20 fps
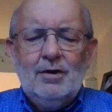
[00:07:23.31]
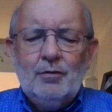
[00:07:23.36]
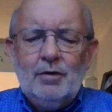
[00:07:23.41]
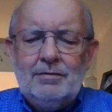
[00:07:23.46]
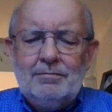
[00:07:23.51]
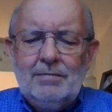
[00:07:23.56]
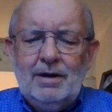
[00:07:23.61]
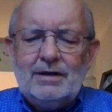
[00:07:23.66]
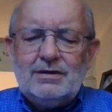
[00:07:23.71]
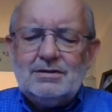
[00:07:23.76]

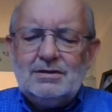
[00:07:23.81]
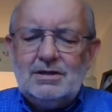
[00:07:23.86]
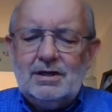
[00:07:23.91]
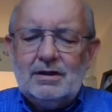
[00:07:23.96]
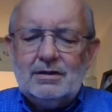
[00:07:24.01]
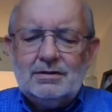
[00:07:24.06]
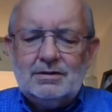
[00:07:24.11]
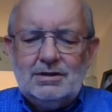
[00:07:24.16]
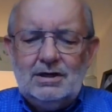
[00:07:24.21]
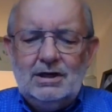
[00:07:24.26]
We must
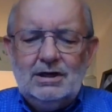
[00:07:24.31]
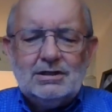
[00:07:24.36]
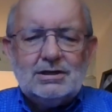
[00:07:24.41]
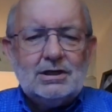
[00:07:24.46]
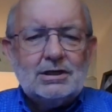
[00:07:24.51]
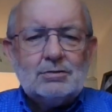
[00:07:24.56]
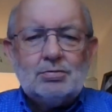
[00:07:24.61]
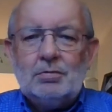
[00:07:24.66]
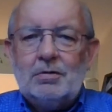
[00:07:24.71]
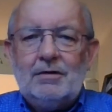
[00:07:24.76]
tell
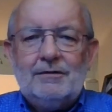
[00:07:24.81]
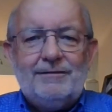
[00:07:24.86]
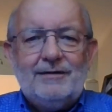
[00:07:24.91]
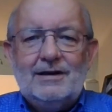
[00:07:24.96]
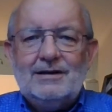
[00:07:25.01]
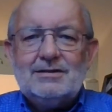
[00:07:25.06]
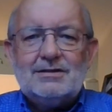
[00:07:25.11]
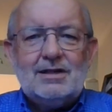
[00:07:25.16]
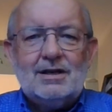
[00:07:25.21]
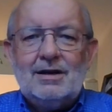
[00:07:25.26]
Jesus when we
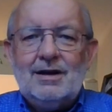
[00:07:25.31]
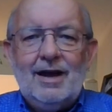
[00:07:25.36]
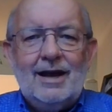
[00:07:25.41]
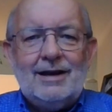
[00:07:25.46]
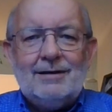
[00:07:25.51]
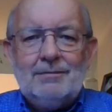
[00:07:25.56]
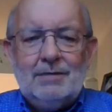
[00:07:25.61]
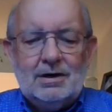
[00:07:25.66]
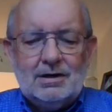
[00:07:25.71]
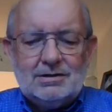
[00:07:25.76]
face the
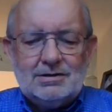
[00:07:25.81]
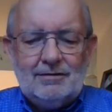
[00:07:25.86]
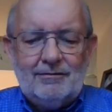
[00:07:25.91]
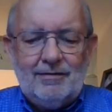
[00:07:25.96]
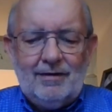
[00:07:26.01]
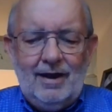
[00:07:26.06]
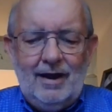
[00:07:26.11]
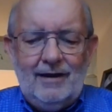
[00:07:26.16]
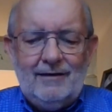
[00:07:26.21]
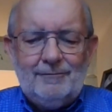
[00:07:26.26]
nightmares
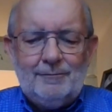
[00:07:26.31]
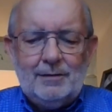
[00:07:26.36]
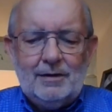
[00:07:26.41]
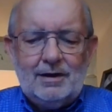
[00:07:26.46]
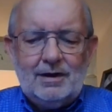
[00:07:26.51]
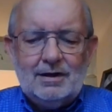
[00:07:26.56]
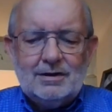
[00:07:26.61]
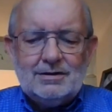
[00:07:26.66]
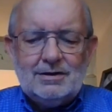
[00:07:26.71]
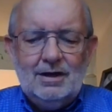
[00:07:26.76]
of life
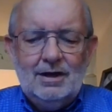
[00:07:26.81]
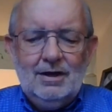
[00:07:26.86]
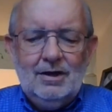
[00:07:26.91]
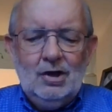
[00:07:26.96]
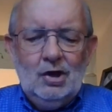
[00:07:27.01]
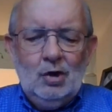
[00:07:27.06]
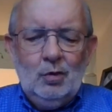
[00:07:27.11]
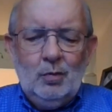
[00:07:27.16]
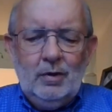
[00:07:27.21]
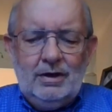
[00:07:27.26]
because
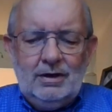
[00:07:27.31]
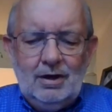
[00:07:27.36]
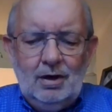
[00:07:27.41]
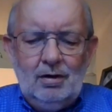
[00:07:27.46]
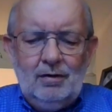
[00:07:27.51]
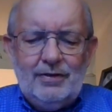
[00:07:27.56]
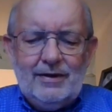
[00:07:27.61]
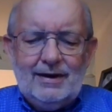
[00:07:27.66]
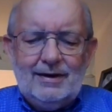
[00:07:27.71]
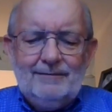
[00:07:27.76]
we
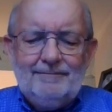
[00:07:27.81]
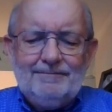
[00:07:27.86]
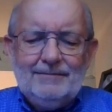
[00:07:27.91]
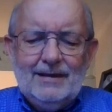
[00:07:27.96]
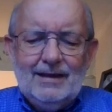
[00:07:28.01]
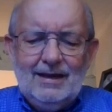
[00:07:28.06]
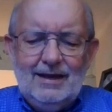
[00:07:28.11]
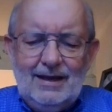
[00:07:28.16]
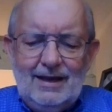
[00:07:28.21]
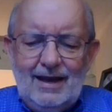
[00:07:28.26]
know that
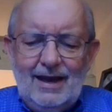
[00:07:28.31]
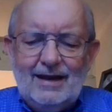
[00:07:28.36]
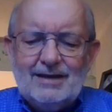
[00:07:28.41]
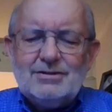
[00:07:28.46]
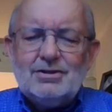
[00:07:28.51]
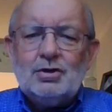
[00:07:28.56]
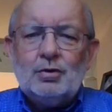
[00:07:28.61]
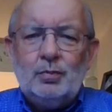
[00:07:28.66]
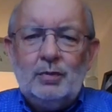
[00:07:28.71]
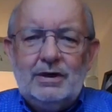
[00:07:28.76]
He
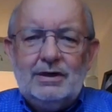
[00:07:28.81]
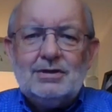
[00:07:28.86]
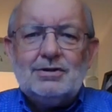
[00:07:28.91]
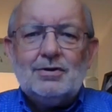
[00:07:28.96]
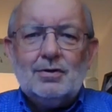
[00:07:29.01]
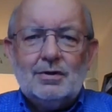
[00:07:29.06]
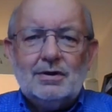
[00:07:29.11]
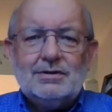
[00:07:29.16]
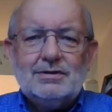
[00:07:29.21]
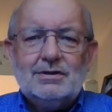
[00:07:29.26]
has the
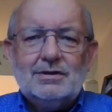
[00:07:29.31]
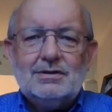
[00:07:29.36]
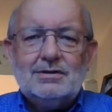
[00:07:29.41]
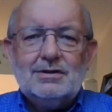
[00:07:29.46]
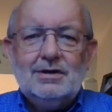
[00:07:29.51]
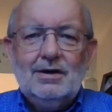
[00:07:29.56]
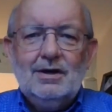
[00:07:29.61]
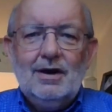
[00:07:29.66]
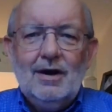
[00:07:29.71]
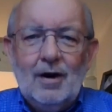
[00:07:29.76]

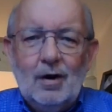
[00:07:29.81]
resources.